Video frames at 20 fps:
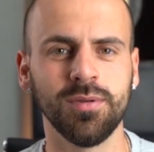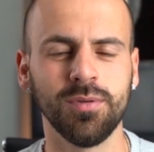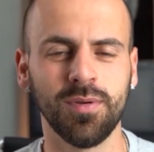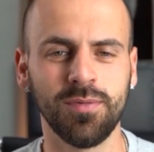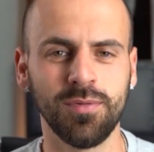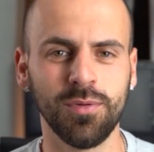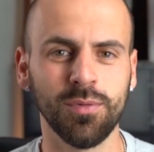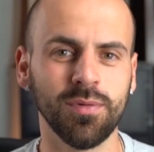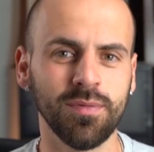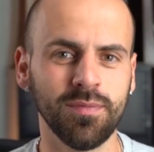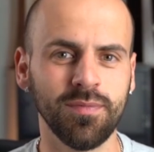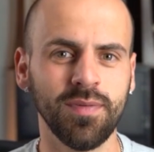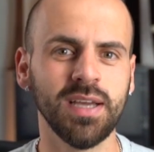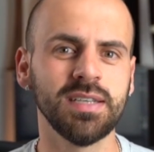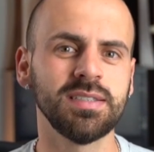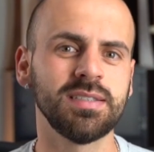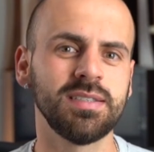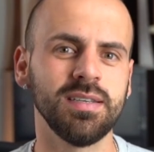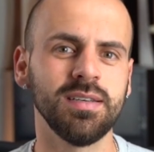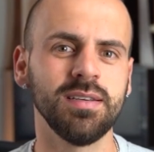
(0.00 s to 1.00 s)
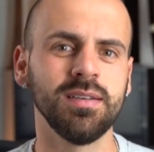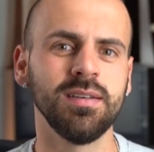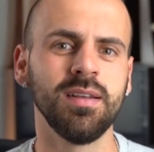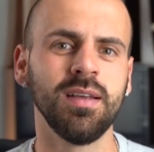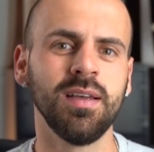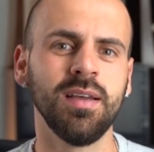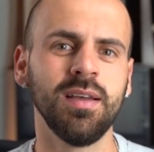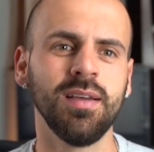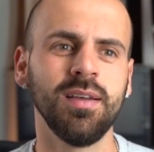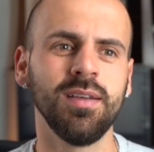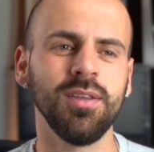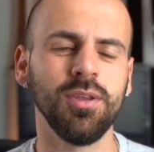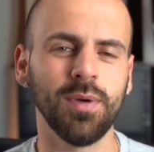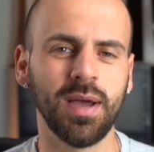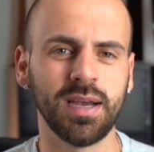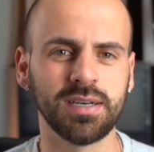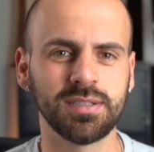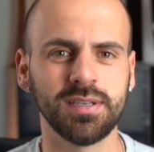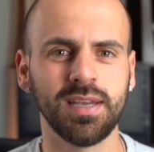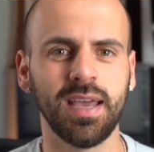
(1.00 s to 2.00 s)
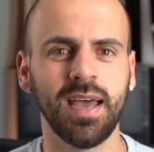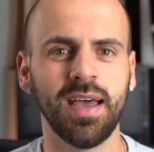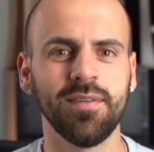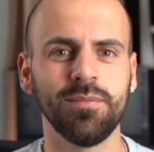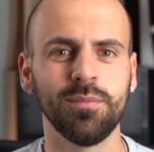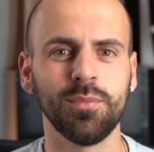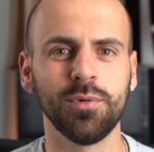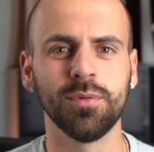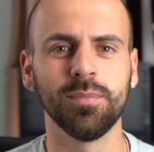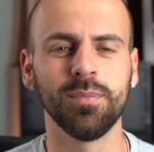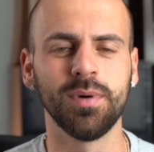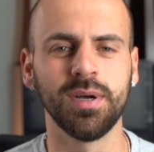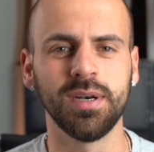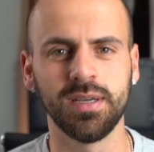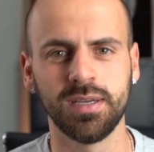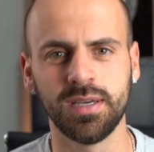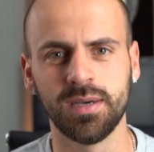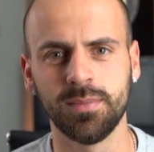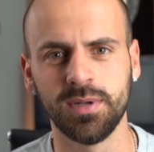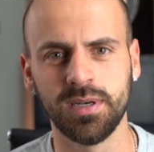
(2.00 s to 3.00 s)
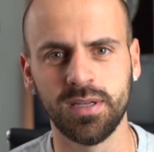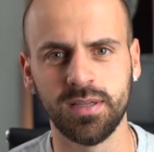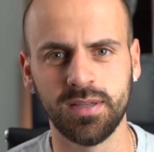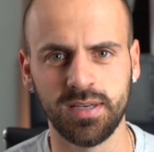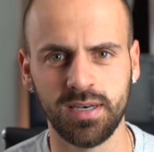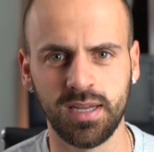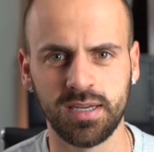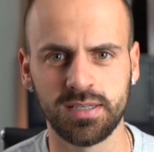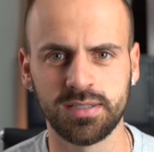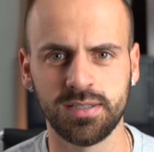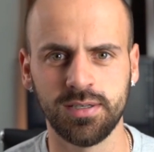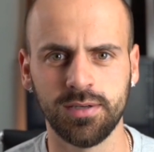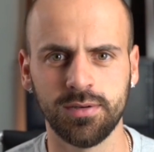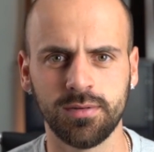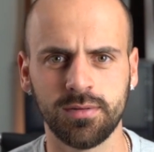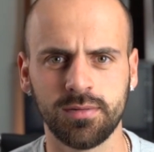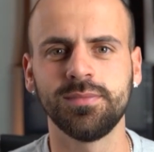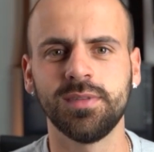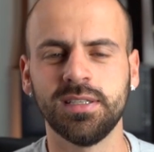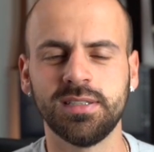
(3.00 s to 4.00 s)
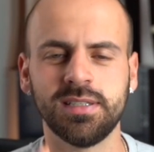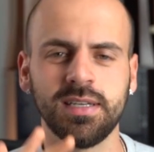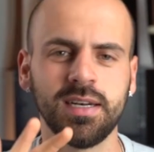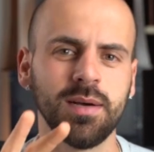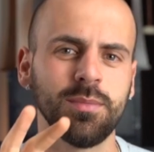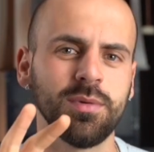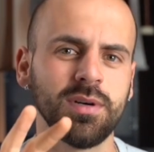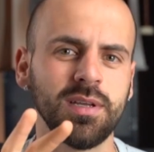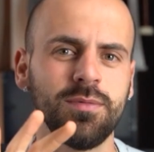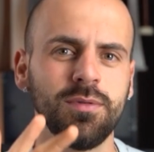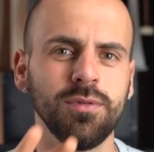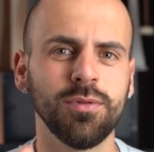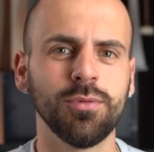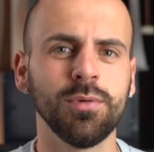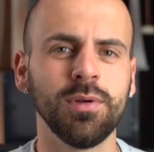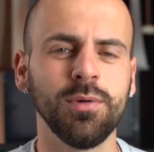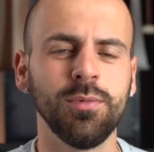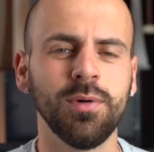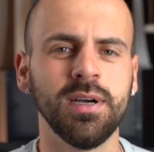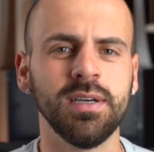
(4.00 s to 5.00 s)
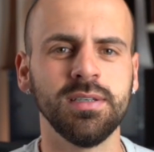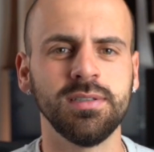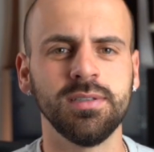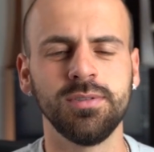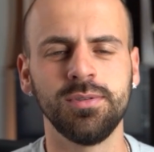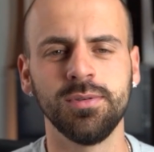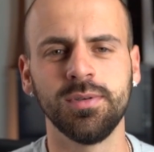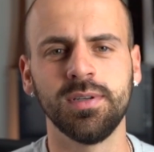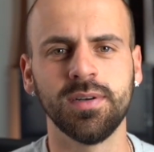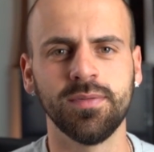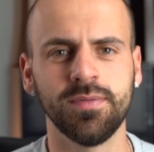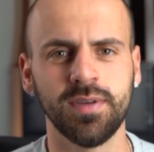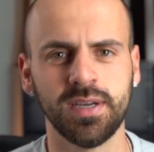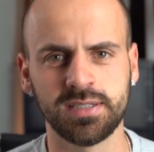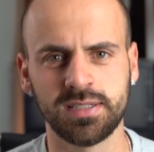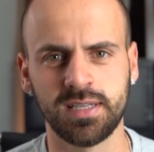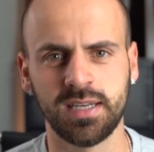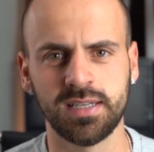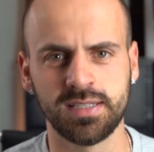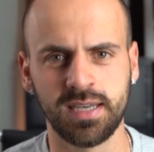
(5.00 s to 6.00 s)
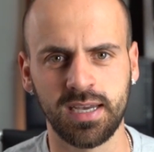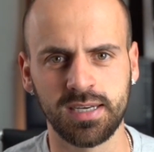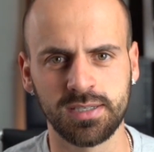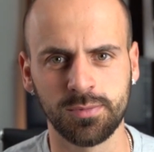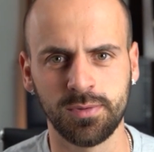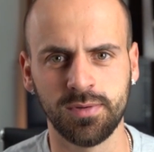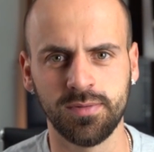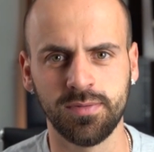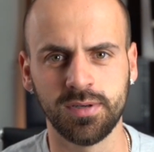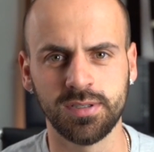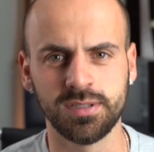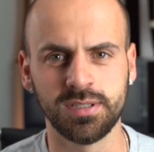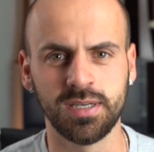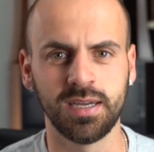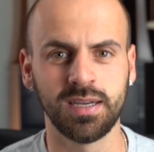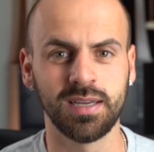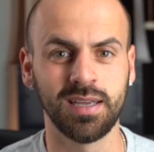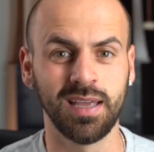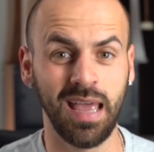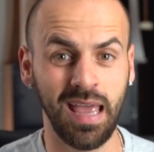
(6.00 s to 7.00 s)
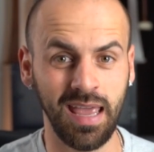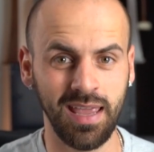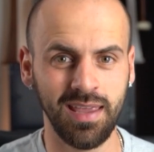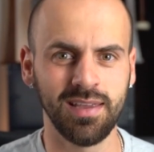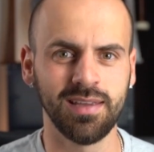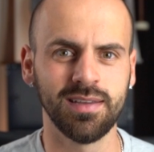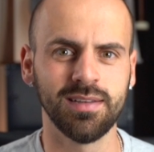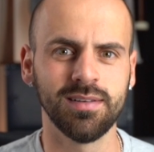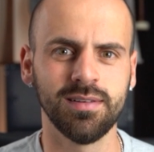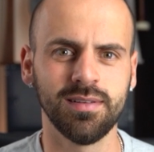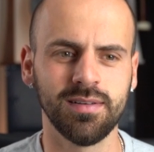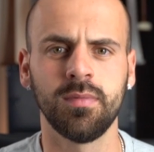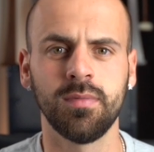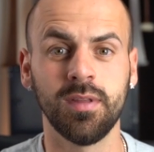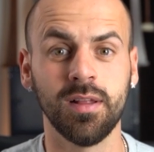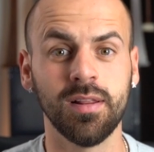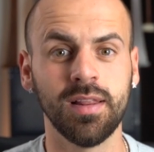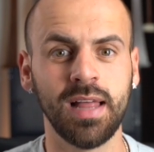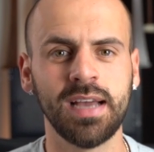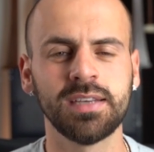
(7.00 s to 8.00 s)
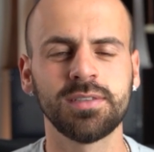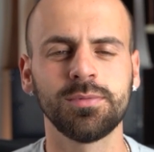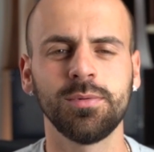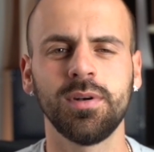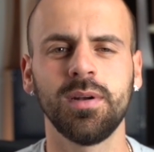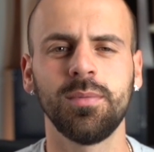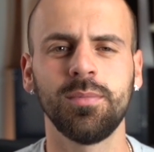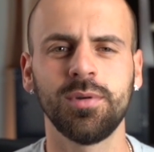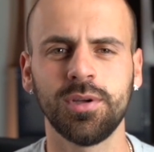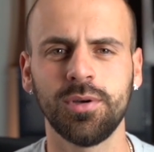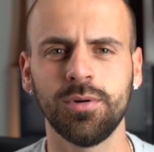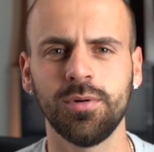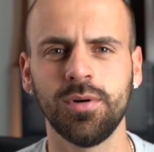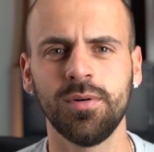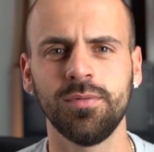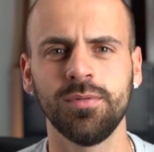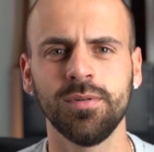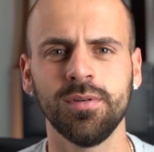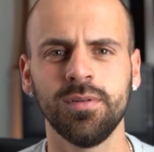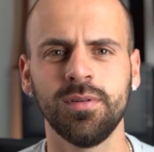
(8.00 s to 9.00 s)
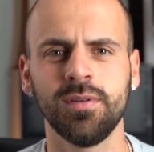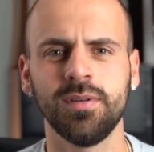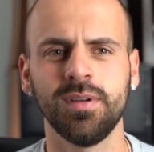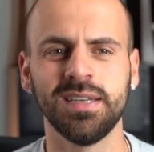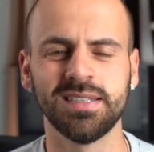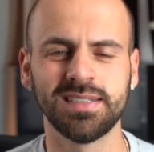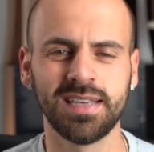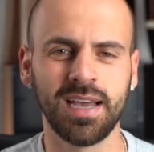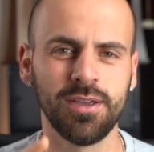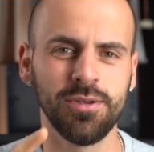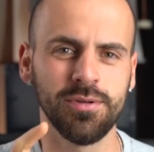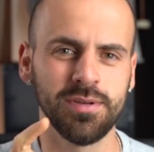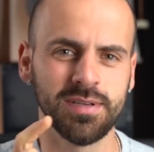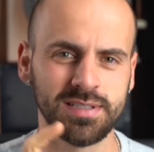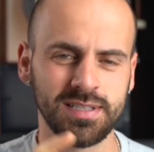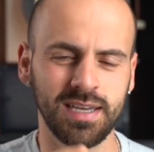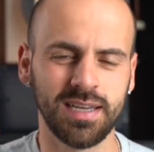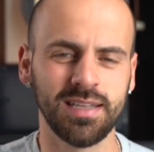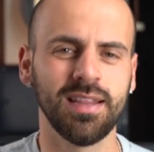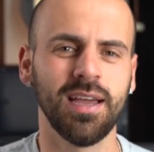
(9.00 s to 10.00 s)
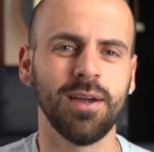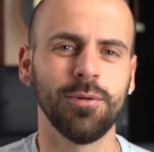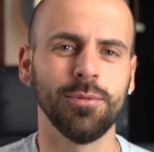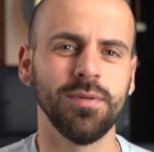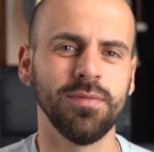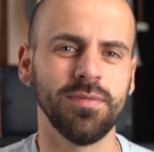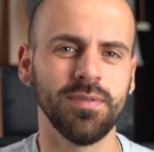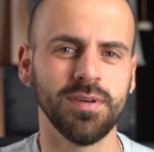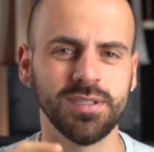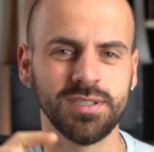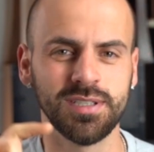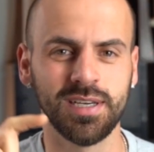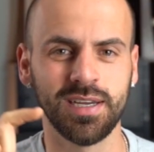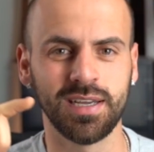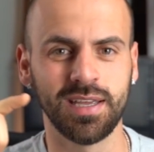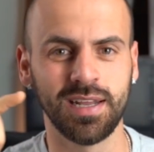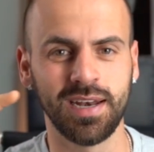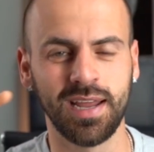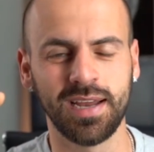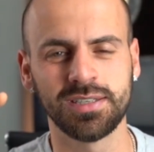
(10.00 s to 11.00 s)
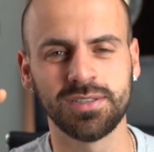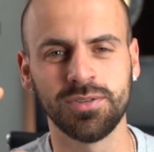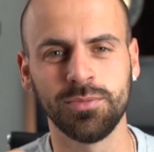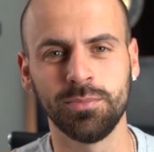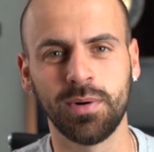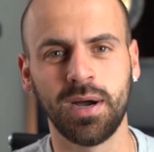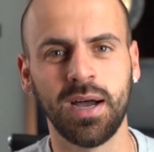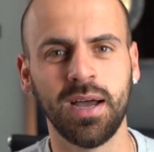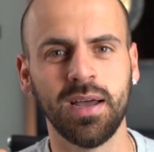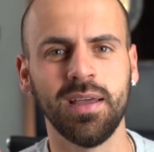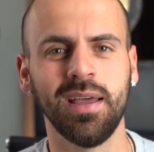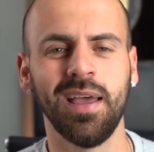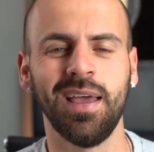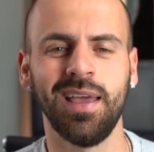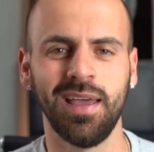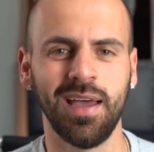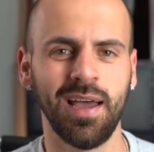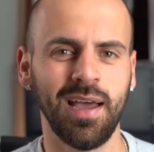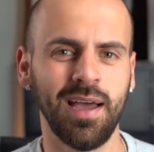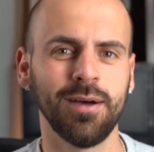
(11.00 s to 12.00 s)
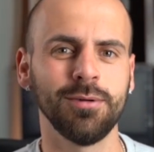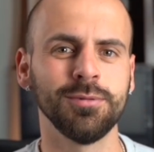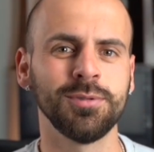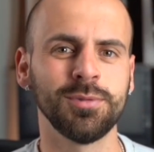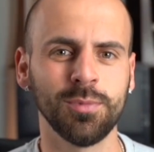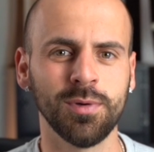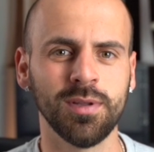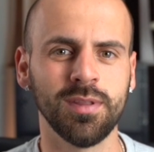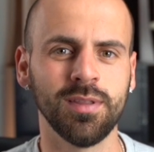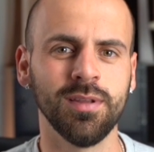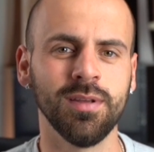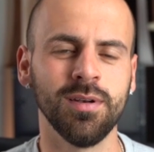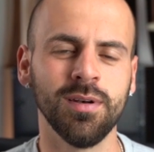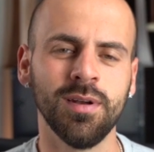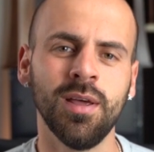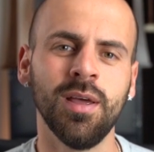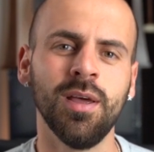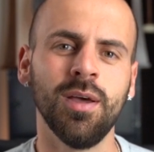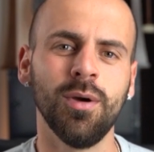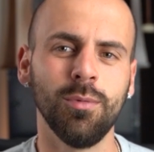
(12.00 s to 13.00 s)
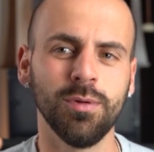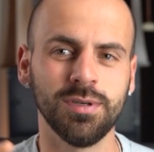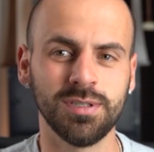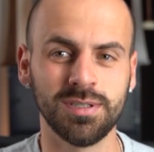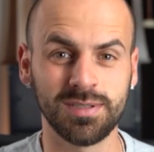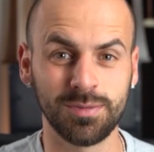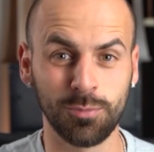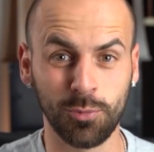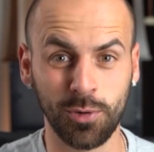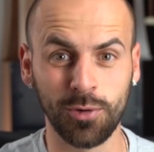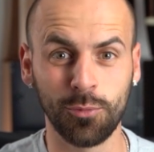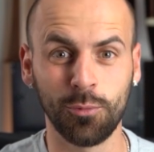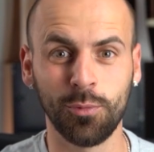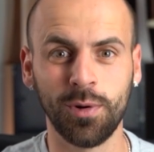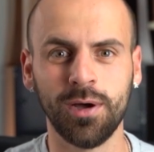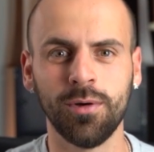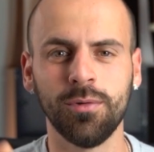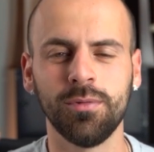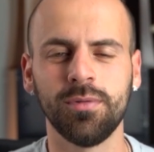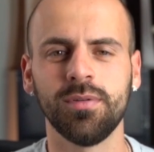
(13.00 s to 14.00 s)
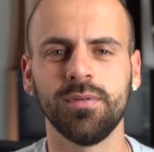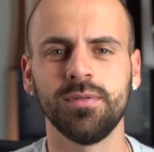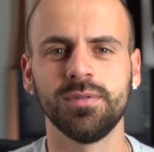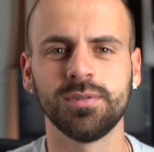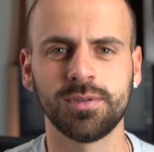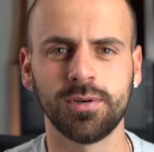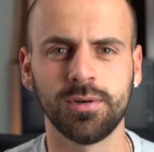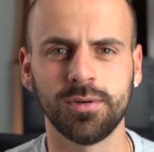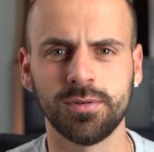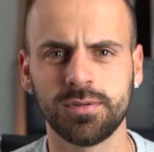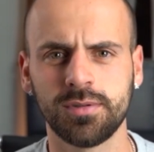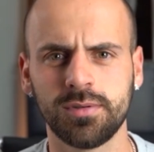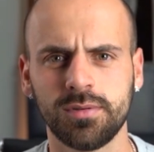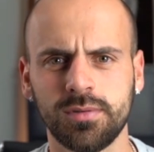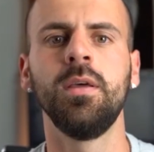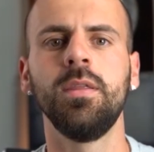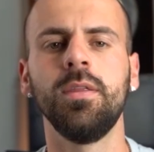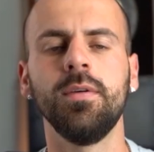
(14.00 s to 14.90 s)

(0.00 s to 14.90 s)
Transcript: If you invest it, you actually have more money coming in the next year. And today I'm gonna give you three ways that you can invest that tax refund check. And the last one I'm gonna go over is how you can take that refund check and actually buy a house with it, which is where wealth starts.